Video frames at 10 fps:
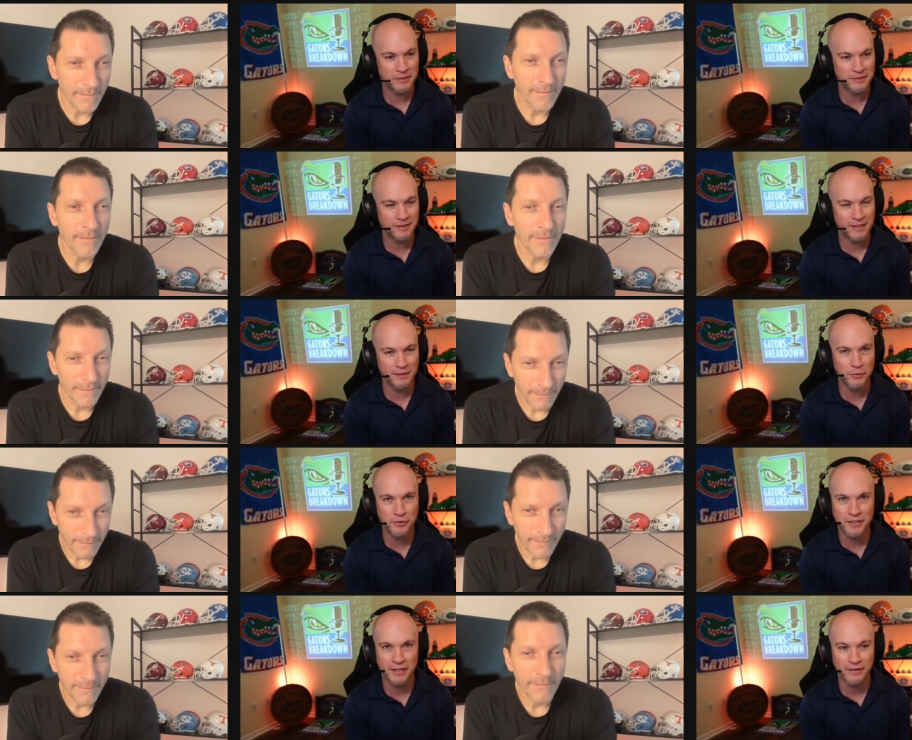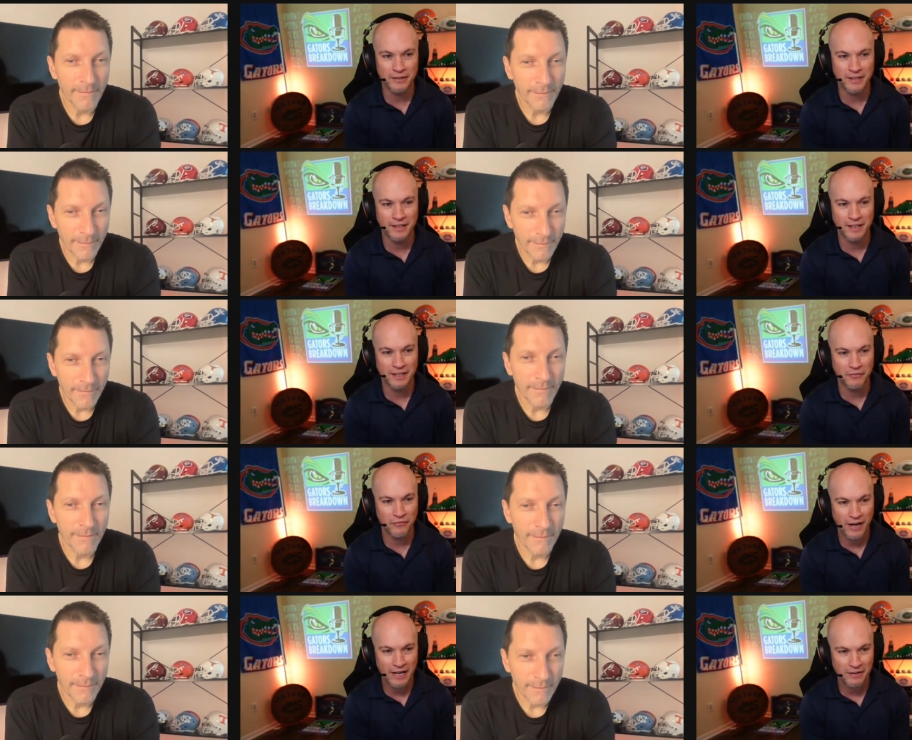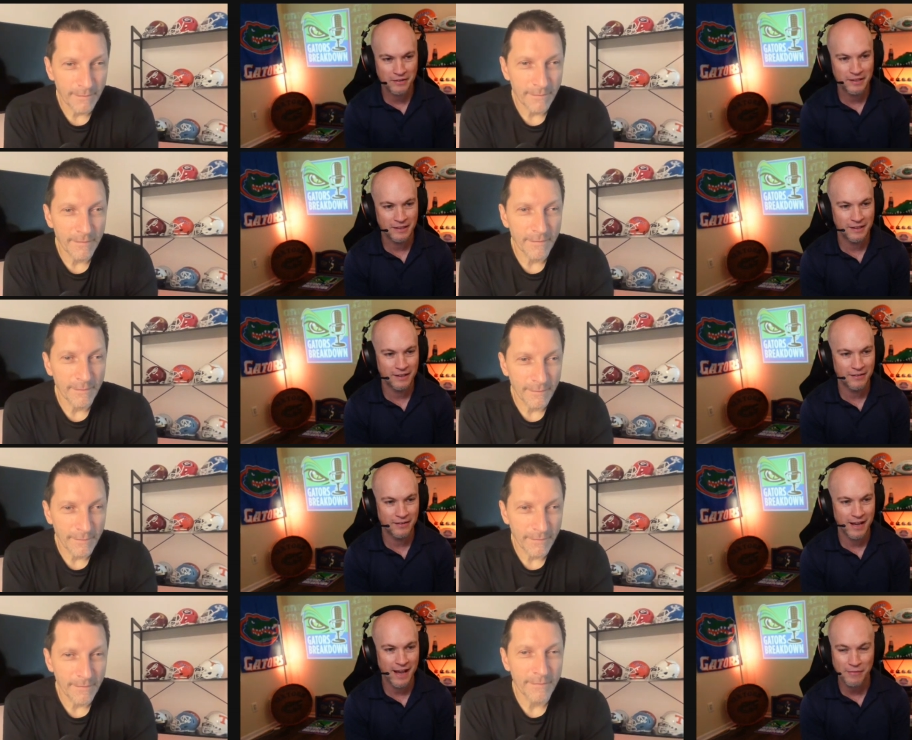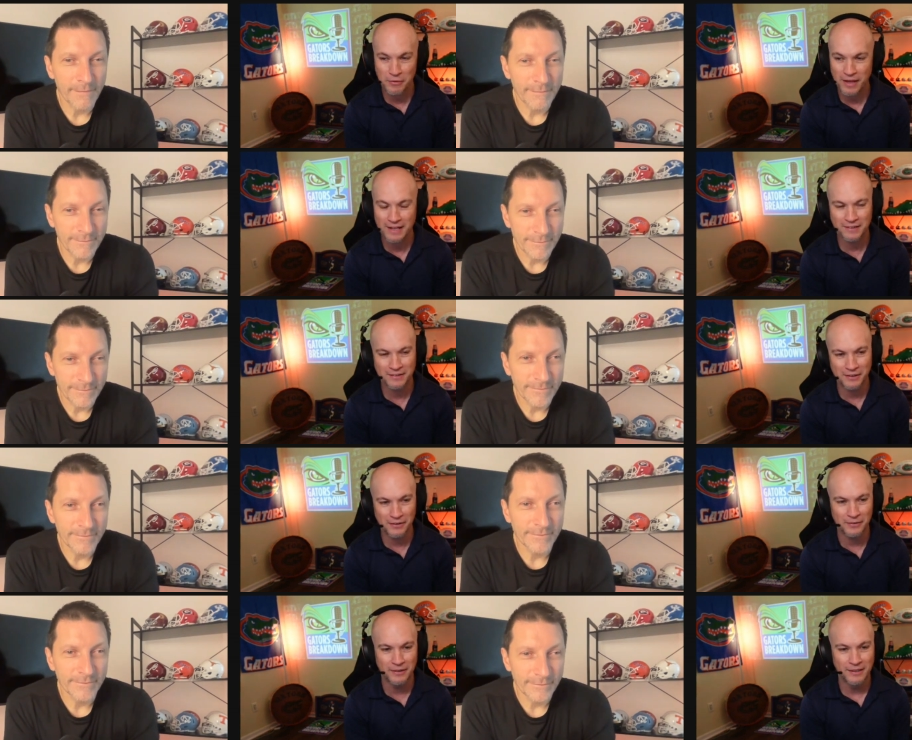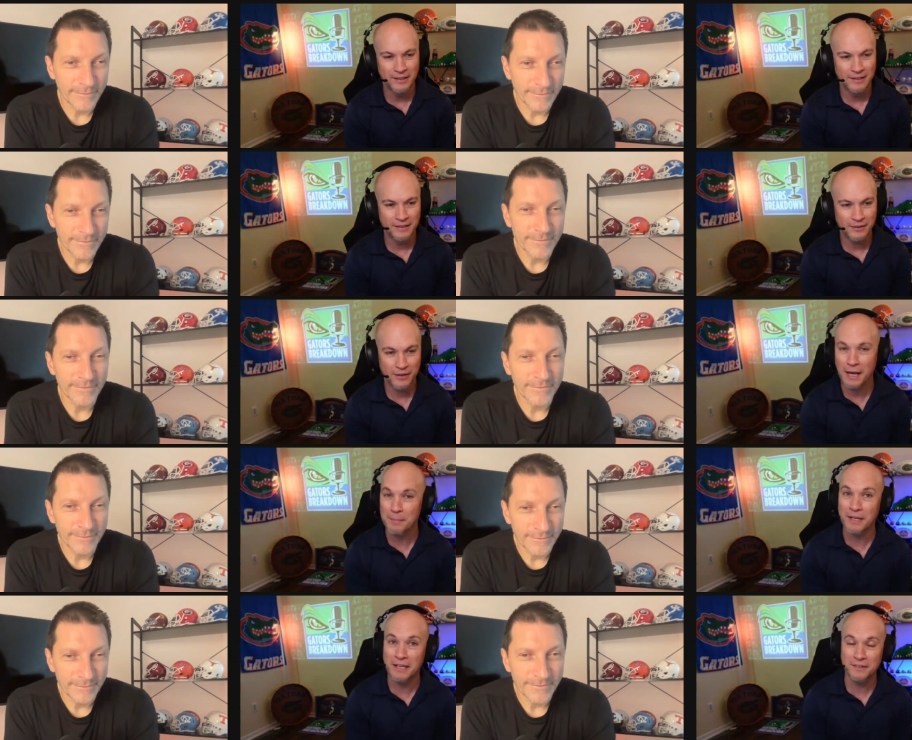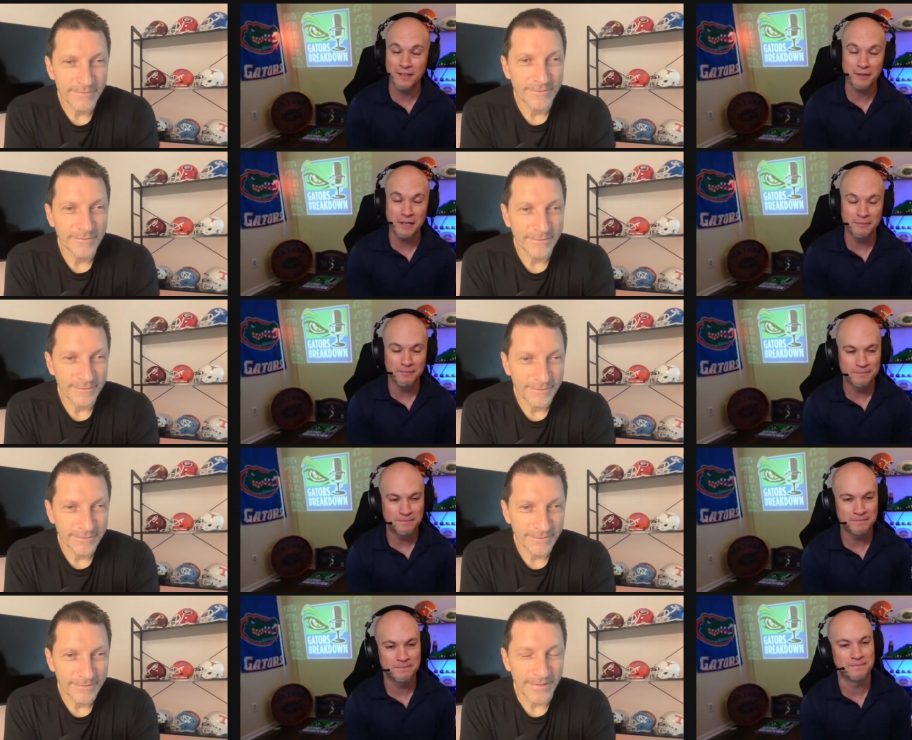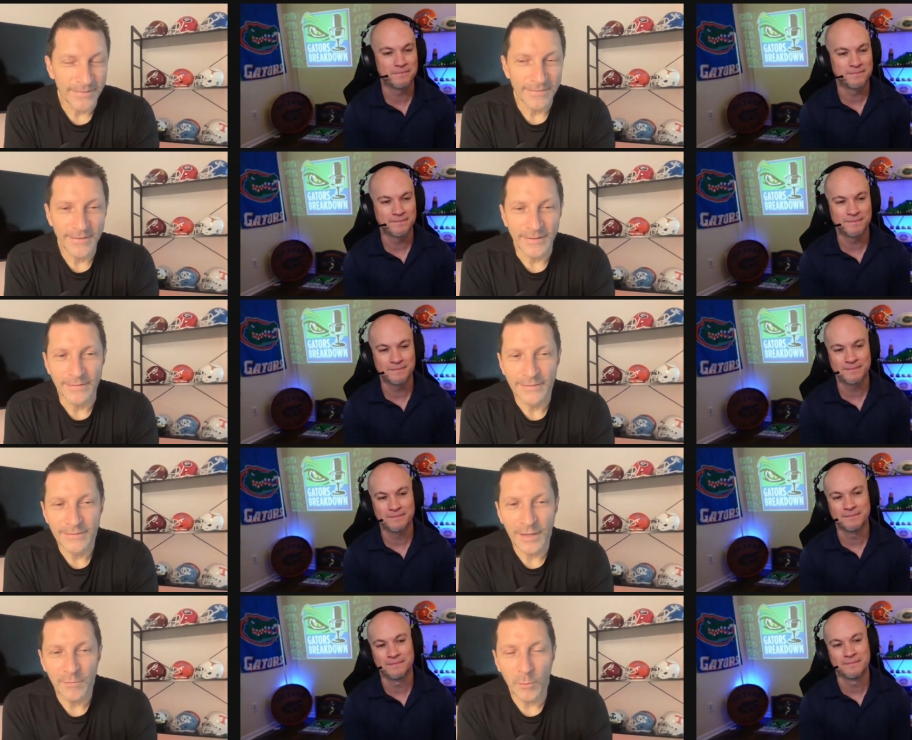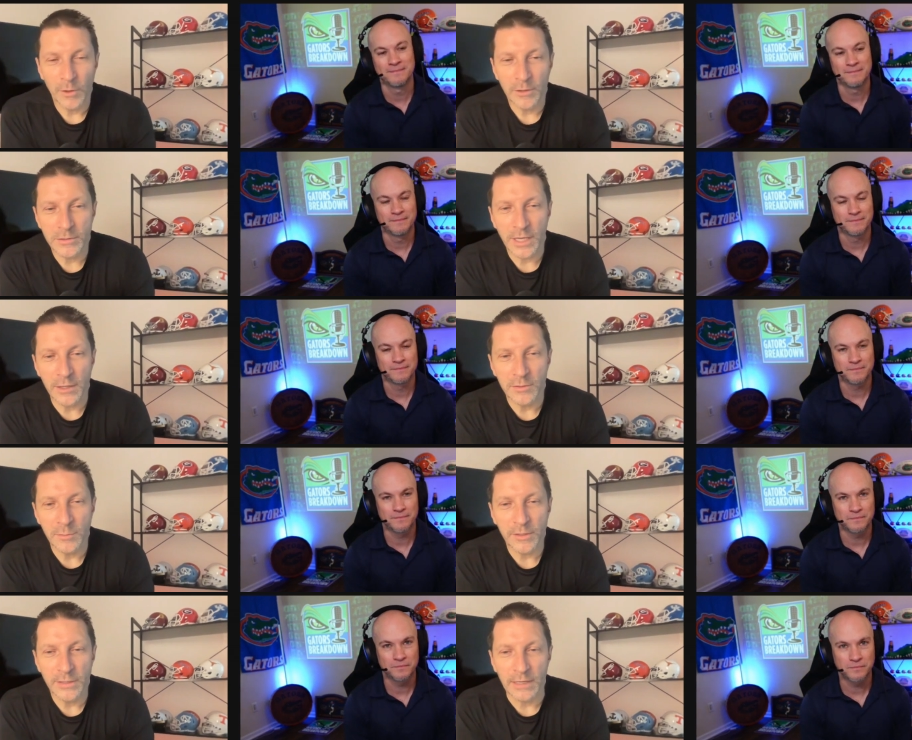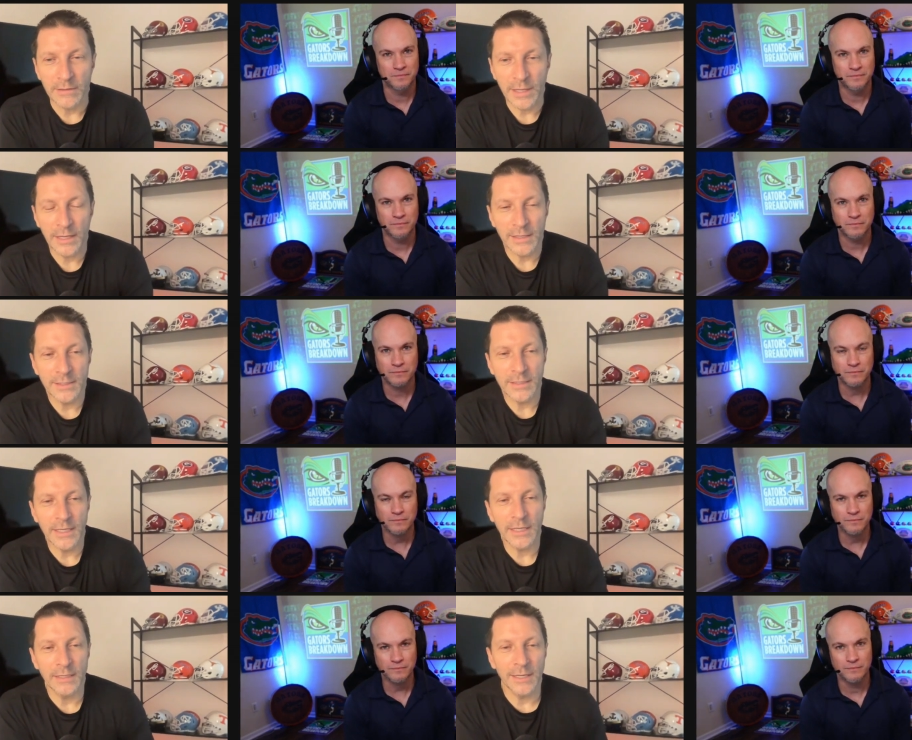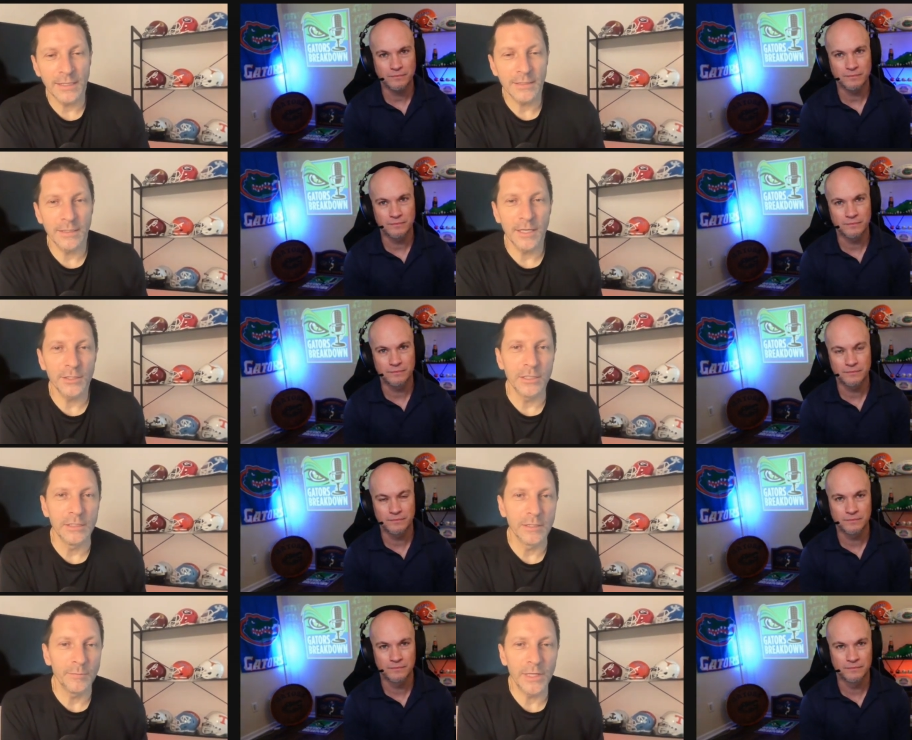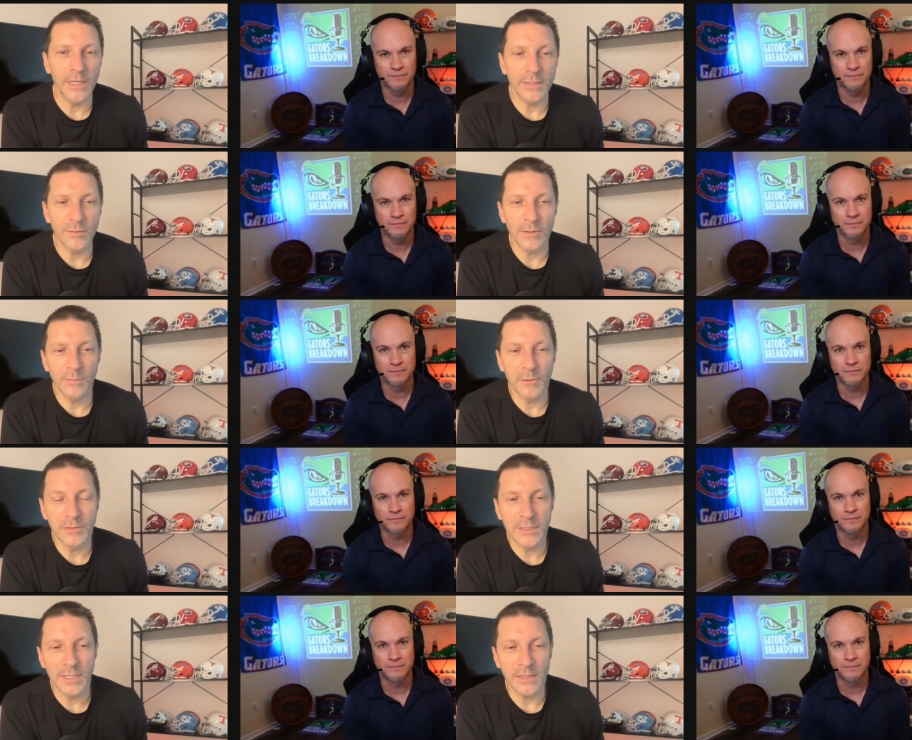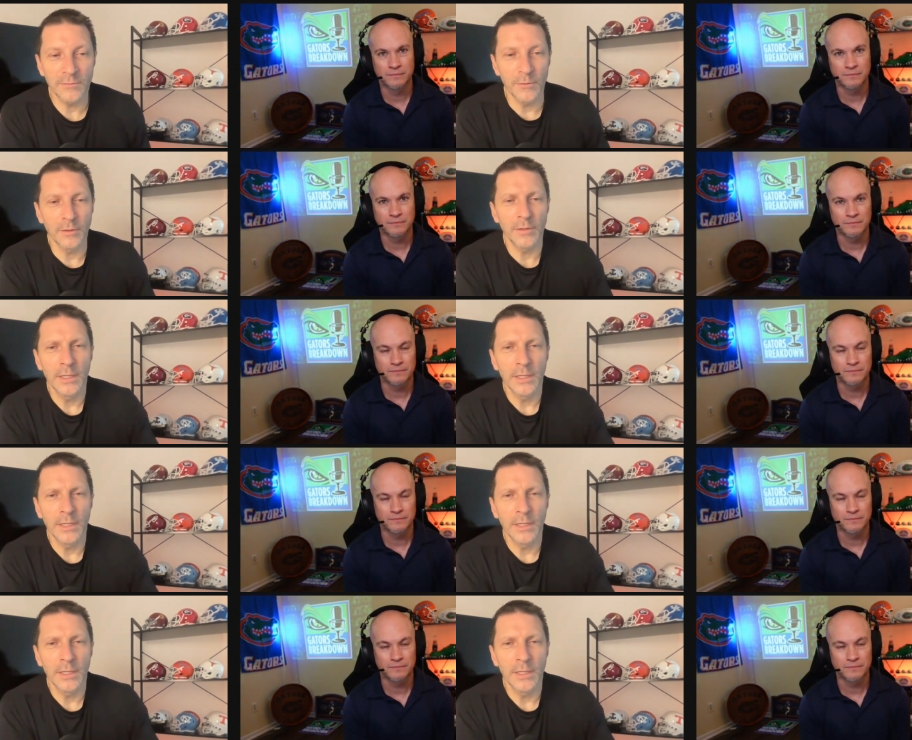Speaker 1: and, and losing there and, and getting fired uh, after that. So could it happen again Saturday?
Speaker 2: All right. David Waters Gators Breakdown. That is the destination to be. It's one of the most successful